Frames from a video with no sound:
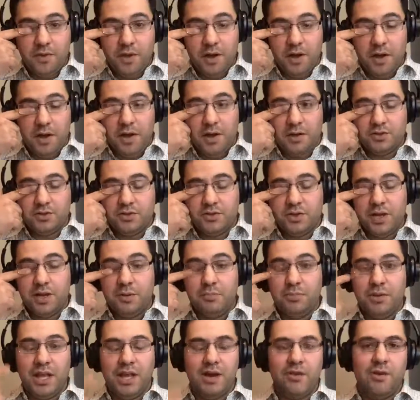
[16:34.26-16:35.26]
trying to
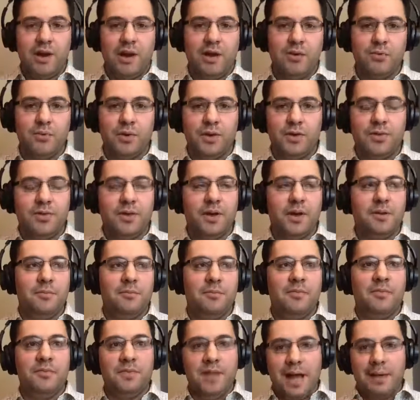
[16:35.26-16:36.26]
play around with
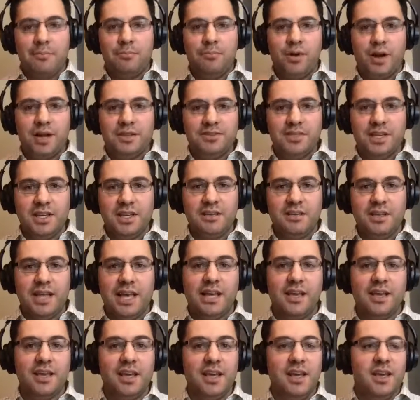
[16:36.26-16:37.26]
flat pricing,
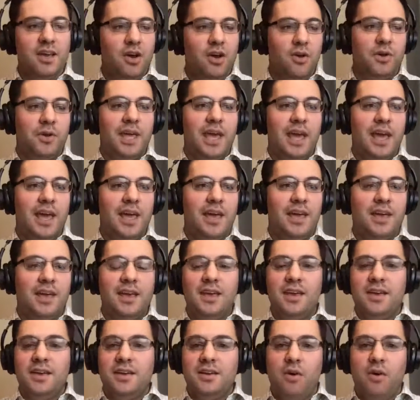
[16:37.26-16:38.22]
like, okay,